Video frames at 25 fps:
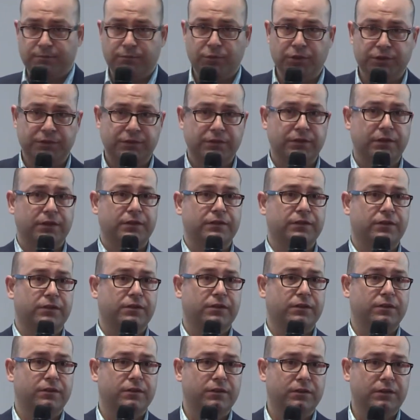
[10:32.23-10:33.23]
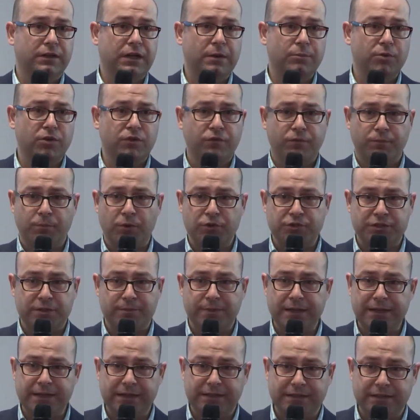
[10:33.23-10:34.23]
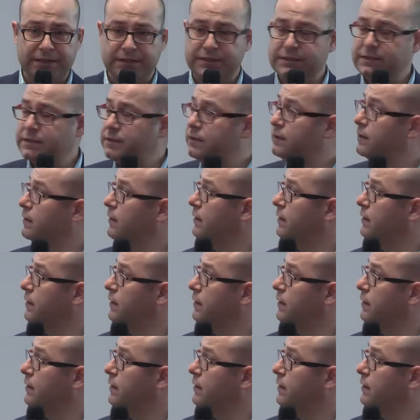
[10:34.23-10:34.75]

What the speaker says: but there are a number of possibilities,